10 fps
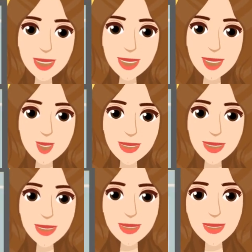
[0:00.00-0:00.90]
must
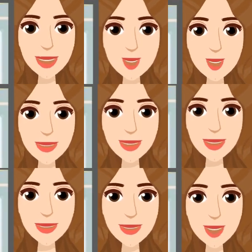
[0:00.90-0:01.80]
place below the bladder
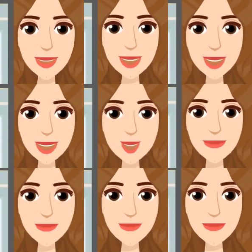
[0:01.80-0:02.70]
at all times.
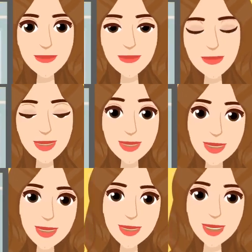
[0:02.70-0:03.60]
Do
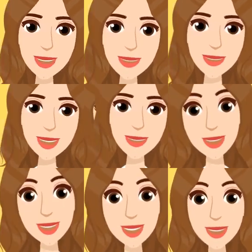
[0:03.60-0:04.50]
not allow the urine
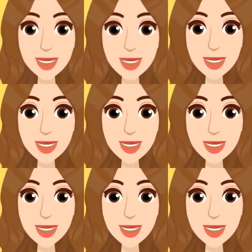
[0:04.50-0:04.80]
bag to rest on